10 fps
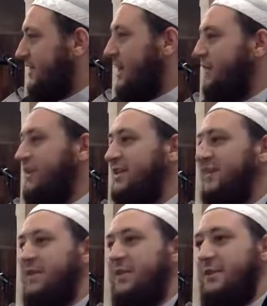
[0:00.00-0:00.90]
in our
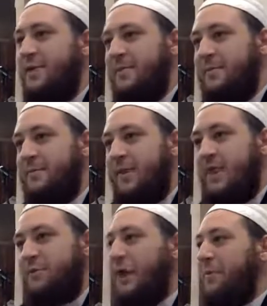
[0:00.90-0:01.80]
recent history
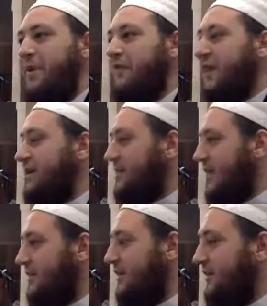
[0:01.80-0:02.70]
is what happened in
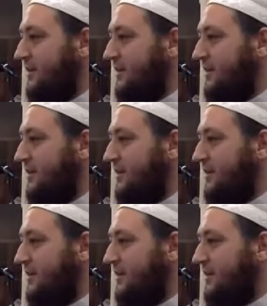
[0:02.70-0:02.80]
Afghanistan.